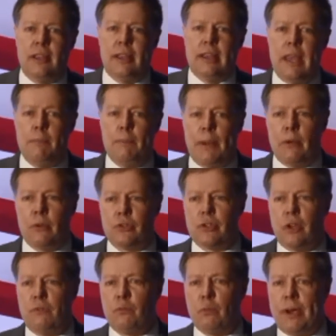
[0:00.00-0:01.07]
keep our
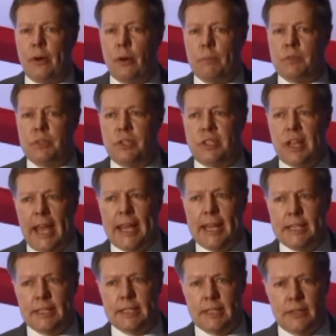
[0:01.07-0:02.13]
software up to
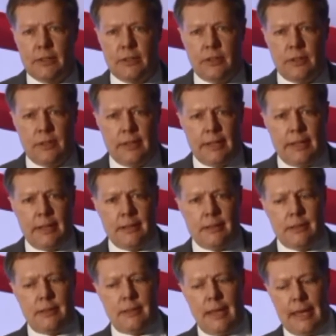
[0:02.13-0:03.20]
date,
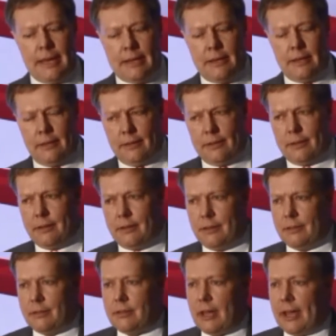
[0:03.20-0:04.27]
then
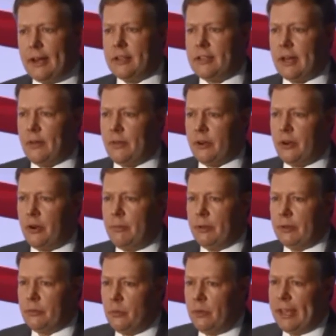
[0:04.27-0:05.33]
that is how the
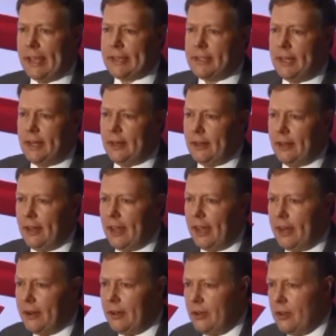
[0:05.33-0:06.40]
criminals will get in again.
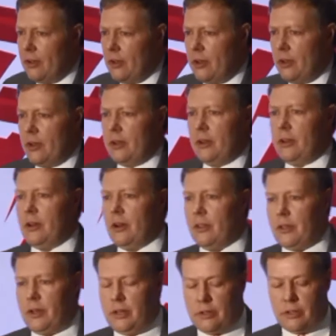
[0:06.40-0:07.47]
You know,
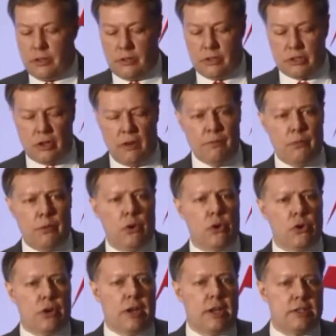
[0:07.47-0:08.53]
the software
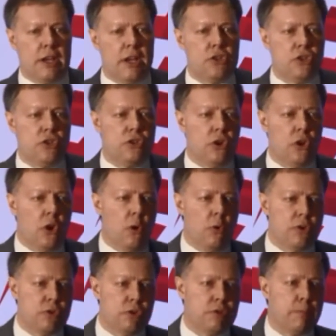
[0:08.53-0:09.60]
organizations are
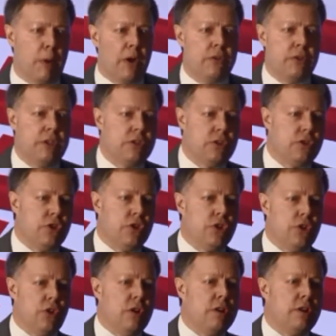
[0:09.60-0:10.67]
always responding to
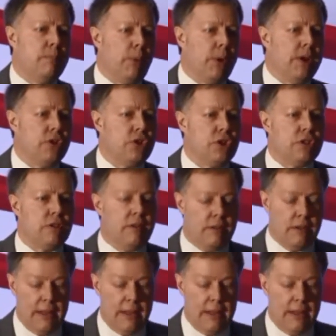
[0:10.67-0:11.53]
security breaches and